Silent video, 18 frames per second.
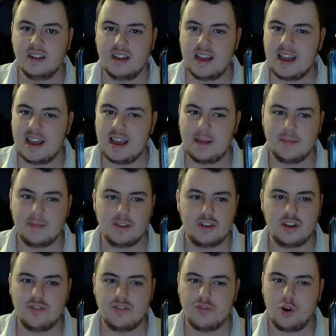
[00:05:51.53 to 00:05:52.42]
You
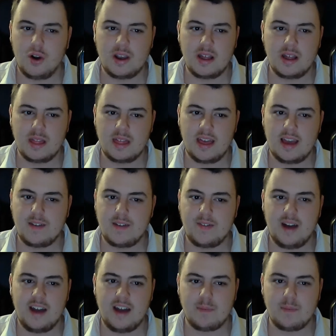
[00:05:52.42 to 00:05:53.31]
couldn't rock it at
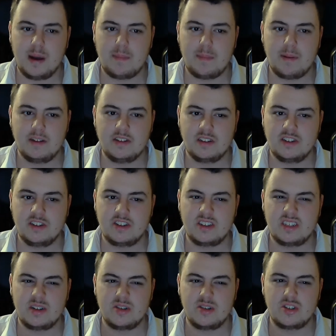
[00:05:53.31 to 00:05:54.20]
35, in my opinion, because you're
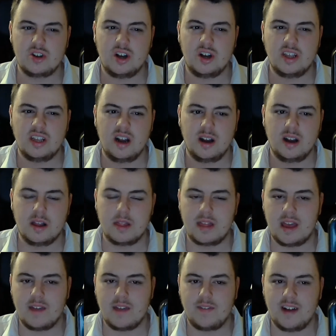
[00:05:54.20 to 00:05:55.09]
still sort of young at
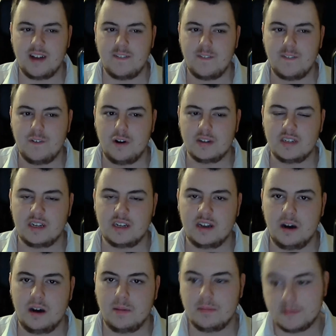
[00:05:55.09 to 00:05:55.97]
35. 40 and
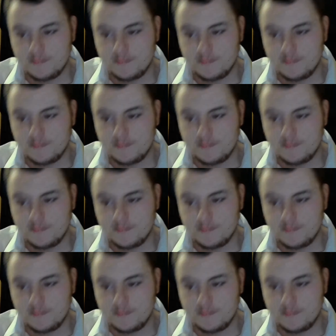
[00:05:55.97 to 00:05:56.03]
up,